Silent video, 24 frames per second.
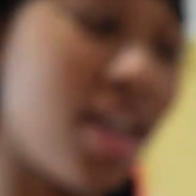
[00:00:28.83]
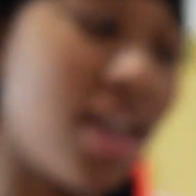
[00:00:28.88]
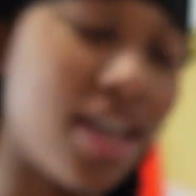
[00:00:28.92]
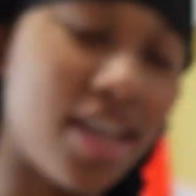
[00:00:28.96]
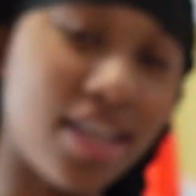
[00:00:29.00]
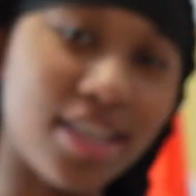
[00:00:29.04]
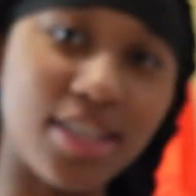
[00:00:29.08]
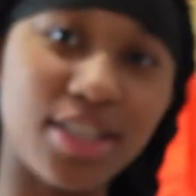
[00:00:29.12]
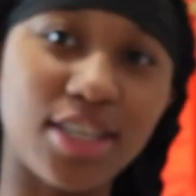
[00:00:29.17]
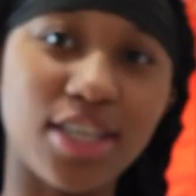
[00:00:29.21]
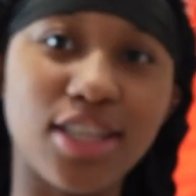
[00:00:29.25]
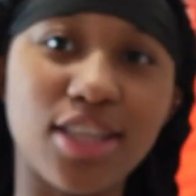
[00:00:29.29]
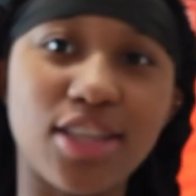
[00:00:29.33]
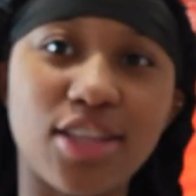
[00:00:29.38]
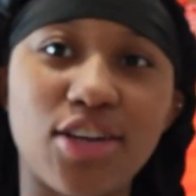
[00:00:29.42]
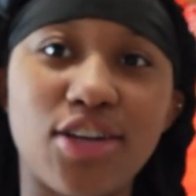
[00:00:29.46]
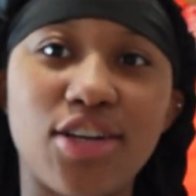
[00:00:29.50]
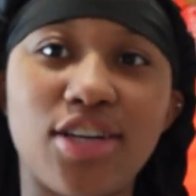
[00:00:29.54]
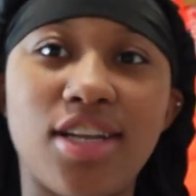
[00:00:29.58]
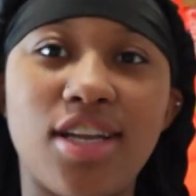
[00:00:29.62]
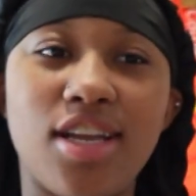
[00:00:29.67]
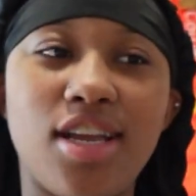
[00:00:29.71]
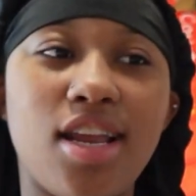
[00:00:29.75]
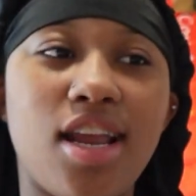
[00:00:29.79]
It's
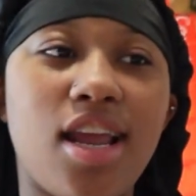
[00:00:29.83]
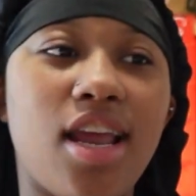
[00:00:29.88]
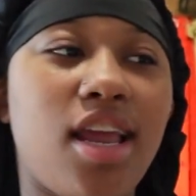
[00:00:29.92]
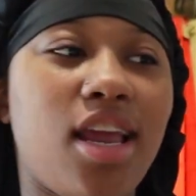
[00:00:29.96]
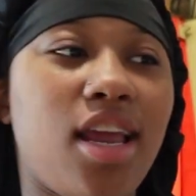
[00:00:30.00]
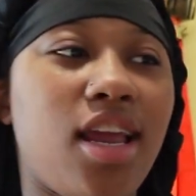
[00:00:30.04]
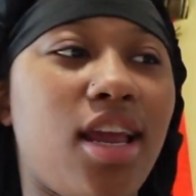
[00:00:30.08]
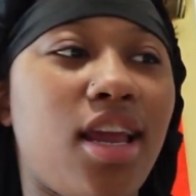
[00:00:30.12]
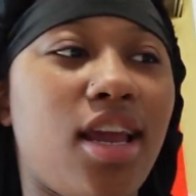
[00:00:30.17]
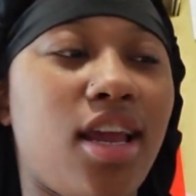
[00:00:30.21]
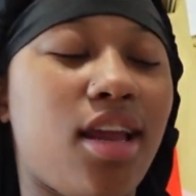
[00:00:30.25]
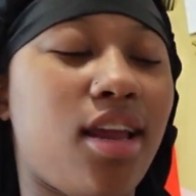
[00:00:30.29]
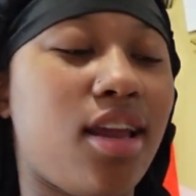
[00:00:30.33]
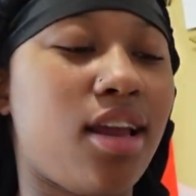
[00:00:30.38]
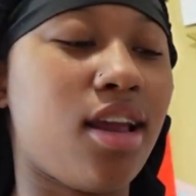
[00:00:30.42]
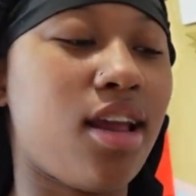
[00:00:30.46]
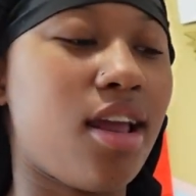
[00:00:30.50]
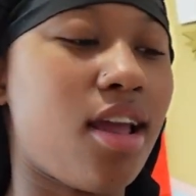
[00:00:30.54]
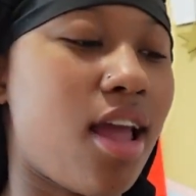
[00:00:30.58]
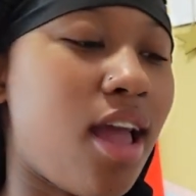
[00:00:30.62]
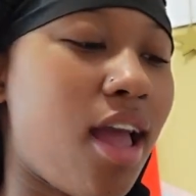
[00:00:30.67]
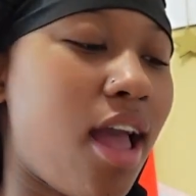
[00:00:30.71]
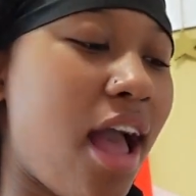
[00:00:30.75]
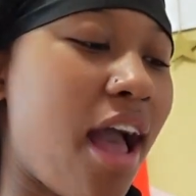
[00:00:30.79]
10:30 and
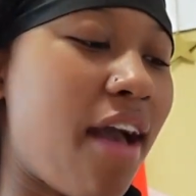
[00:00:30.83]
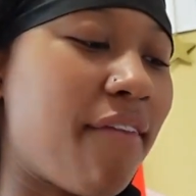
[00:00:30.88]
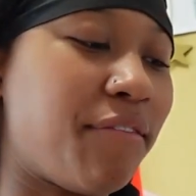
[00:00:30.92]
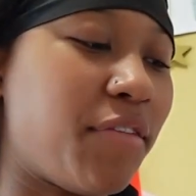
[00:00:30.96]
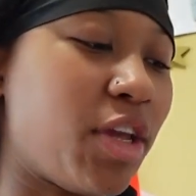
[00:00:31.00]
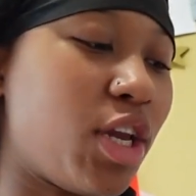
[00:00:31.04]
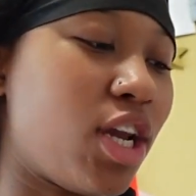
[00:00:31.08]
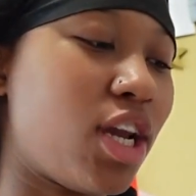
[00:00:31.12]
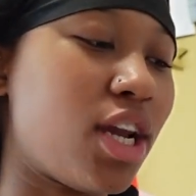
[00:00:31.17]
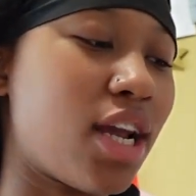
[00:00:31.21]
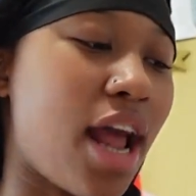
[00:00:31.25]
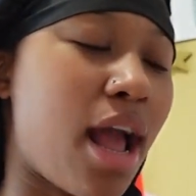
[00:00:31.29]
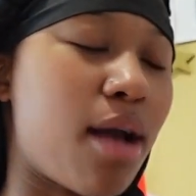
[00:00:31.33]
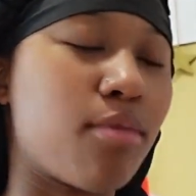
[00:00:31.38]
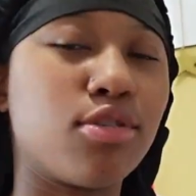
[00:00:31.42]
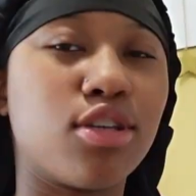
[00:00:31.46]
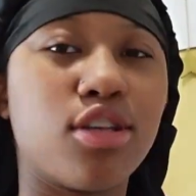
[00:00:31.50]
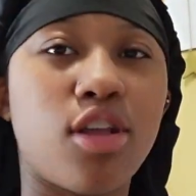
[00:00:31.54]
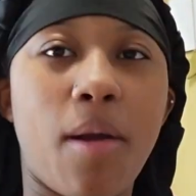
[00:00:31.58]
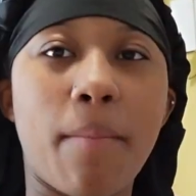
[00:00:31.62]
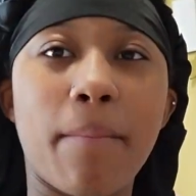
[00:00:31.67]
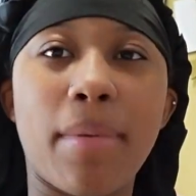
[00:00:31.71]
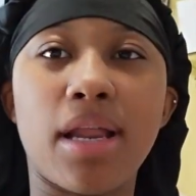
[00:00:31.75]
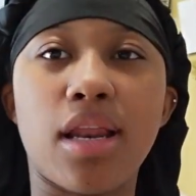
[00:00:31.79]
I figured I would
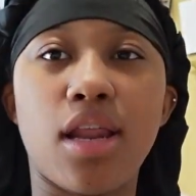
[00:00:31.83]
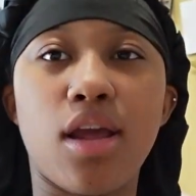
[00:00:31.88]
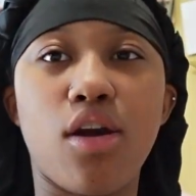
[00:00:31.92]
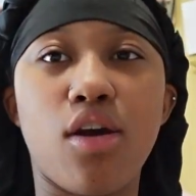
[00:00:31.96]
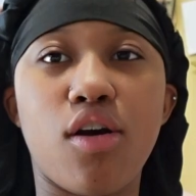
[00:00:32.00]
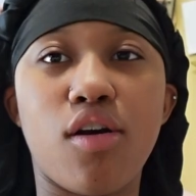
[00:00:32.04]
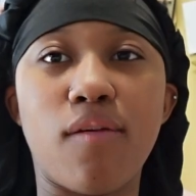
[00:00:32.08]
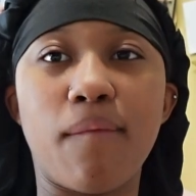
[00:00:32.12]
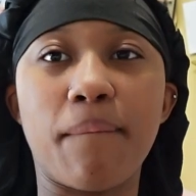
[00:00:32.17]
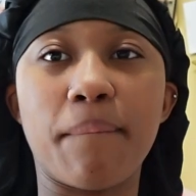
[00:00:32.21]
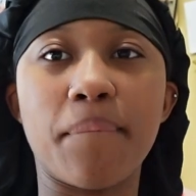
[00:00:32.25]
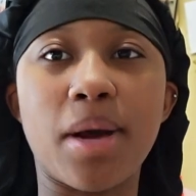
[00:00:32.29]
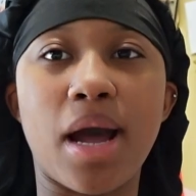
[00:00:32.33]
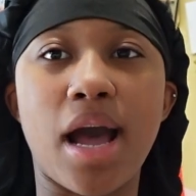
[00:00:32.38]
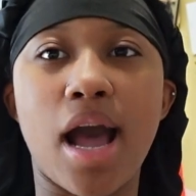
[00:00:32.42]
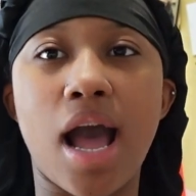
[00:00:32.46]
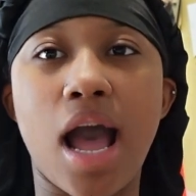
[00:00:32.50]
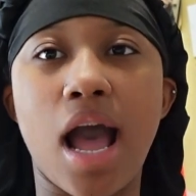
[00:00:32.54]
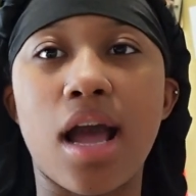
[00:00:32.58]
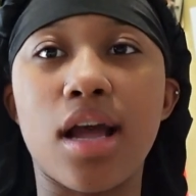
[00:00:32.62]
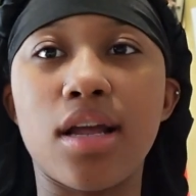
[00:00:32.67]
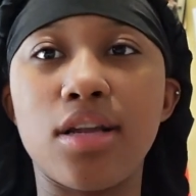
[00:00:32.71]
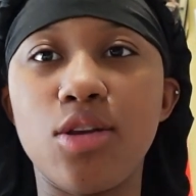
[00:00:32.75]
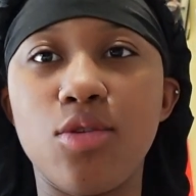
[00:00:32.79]
start my day off
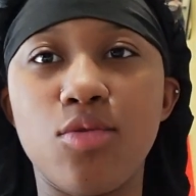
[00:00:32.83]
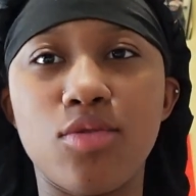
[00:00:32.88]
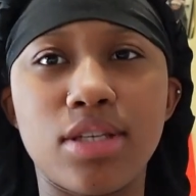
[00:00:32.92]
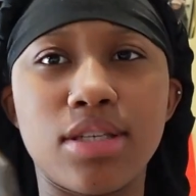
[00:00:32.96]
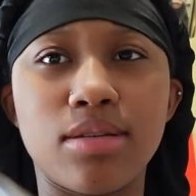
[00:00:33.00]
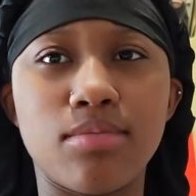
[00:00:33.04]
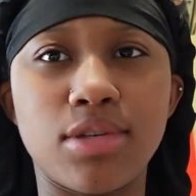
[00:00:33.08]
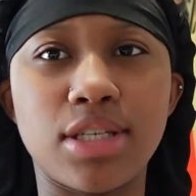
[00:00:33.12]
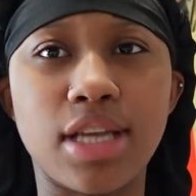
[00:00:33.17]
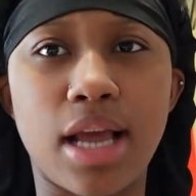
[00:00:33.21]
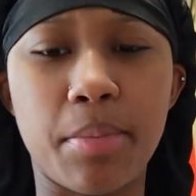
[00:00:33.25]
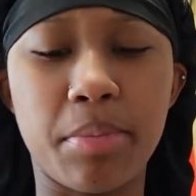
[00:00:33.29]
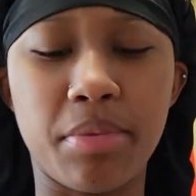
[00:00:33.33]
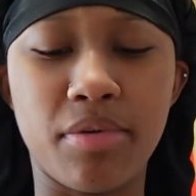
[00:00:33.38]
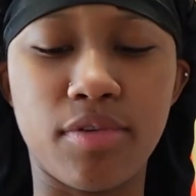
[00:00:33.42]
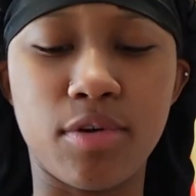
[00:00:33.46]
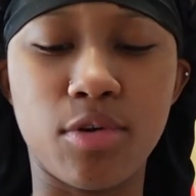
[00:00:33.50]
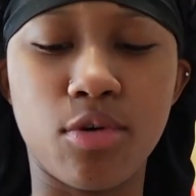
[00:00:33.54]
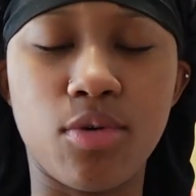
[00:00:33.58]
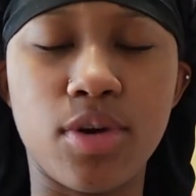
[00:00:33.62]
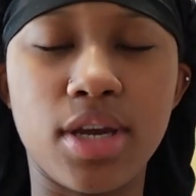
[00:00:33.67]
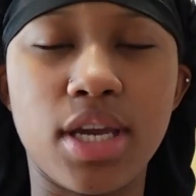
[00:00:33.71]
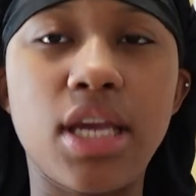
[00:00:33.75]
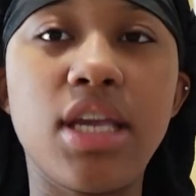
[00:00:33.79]
by doing some shopping real
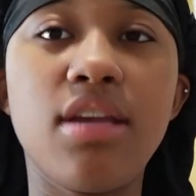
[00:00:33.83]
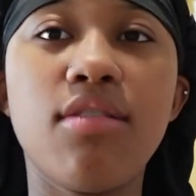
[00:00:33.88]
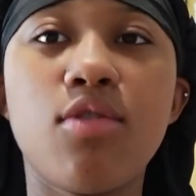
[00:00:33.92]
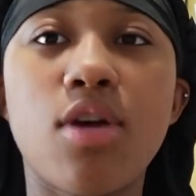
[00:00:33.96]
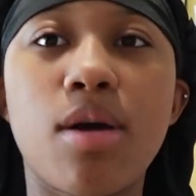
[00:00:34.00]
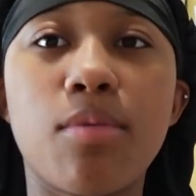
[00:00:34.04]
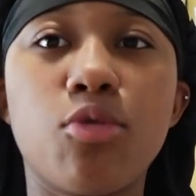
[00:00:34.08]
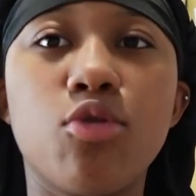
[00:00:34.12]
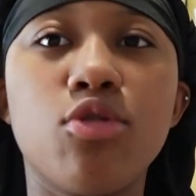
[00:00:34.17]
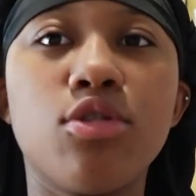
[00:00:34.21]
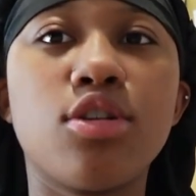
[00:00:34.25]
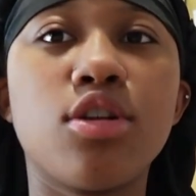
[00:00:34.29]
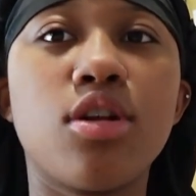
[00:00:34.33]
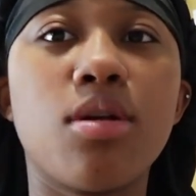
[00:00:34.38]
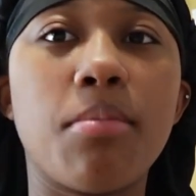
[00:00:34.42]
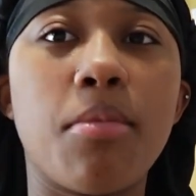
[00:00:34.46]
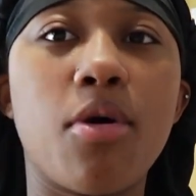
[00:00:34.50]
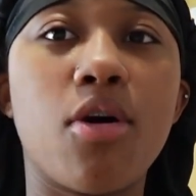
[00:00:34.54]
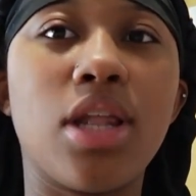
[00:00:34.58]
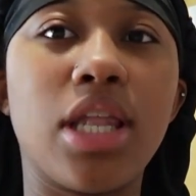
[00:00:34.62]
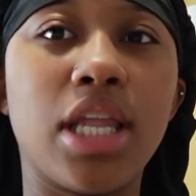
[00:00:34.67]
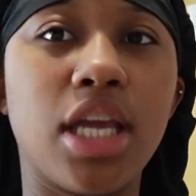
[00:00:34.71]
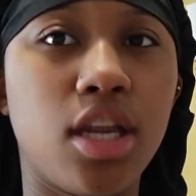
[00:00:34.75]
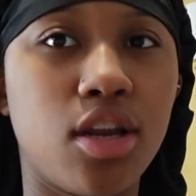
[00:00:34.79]
quick, even though I'm going to the
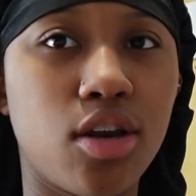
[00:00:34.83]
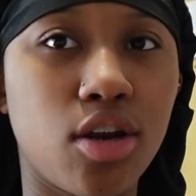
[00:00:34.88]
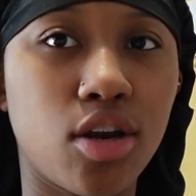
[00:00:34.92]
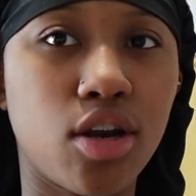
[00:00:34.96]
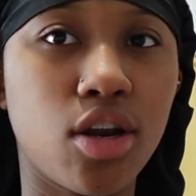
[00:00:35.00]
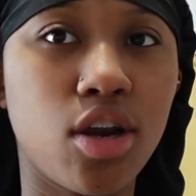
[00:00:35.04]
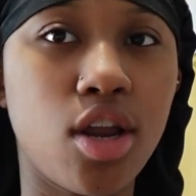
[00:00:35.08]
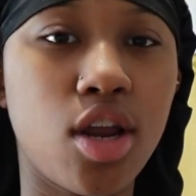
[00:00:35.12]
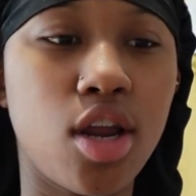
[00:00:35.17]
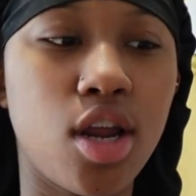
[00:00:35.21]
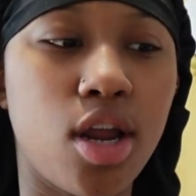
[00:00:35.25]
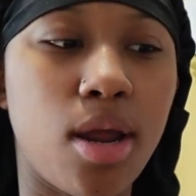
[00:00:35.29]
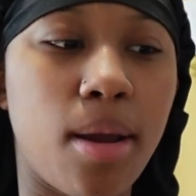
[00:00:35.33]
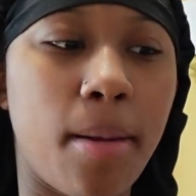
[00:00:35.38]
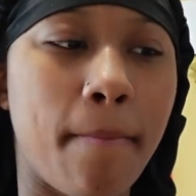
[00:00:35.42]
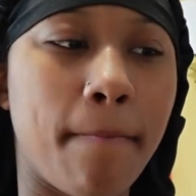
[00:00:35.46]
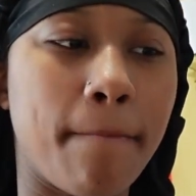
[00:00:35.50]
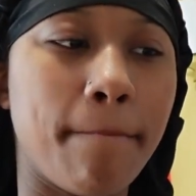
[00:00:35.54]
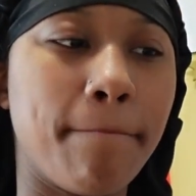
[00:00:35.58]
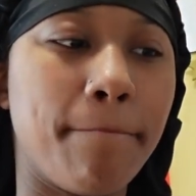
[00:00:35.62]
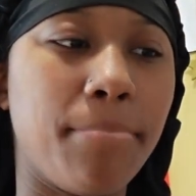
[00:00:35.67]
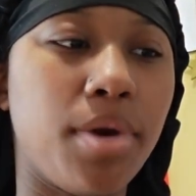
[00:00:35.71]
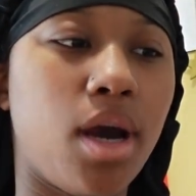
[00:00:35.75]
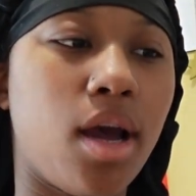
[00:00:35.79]
mall later.
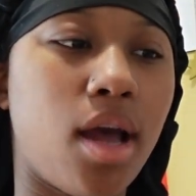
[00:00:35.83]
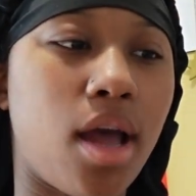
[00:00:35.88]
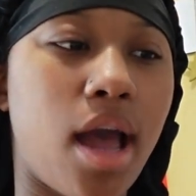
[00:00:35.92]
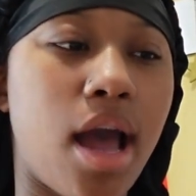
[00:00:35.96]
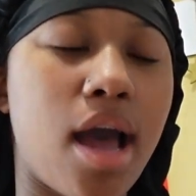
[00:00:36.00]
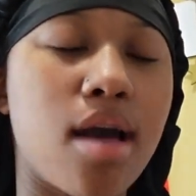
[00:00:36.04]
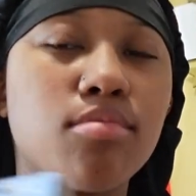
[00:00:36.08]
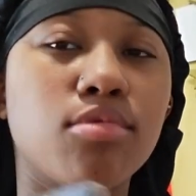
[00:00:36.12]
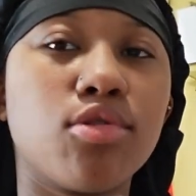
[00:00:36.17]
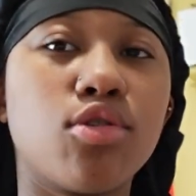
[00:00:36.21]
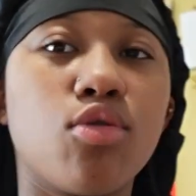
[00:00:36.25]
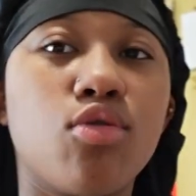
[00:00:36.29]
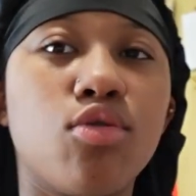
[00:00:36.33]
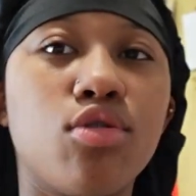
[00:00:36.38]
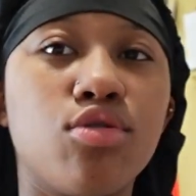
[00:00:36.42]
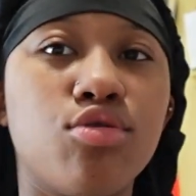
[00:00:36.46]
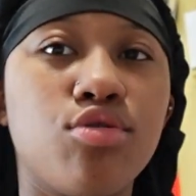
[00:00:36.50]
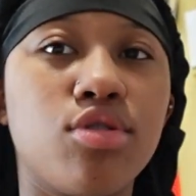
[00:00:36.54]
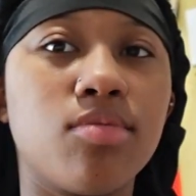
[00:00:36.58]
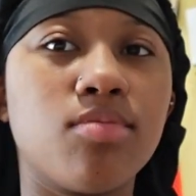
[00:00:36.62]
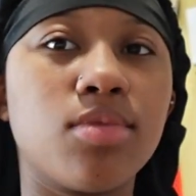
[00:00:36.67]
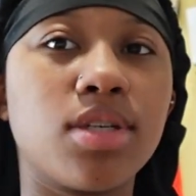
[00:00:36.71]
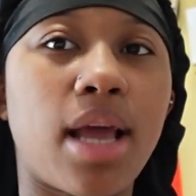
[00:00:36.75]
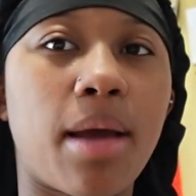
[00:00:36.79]
But I'm still gonna do
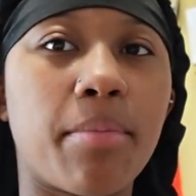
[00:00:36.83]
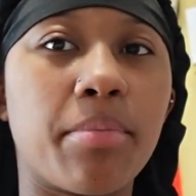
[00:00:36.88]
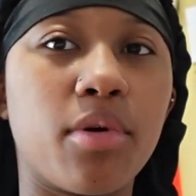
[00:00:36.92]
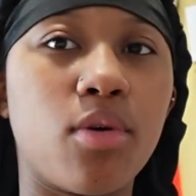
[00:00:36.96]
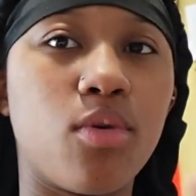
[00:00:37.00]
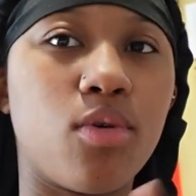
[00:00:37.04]
some shopping